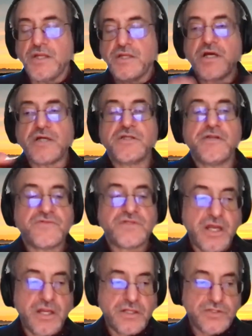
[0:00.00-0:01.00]
In cognitive
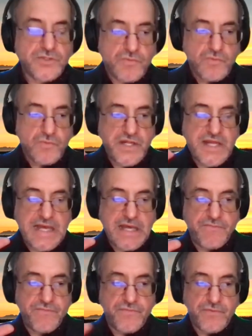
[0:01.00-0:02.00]
science, we
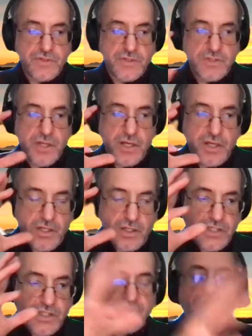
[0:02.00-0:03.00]
have
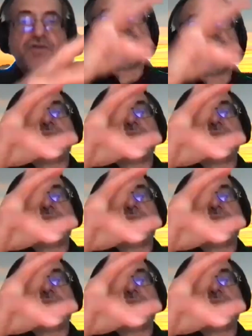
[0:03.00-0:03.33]
different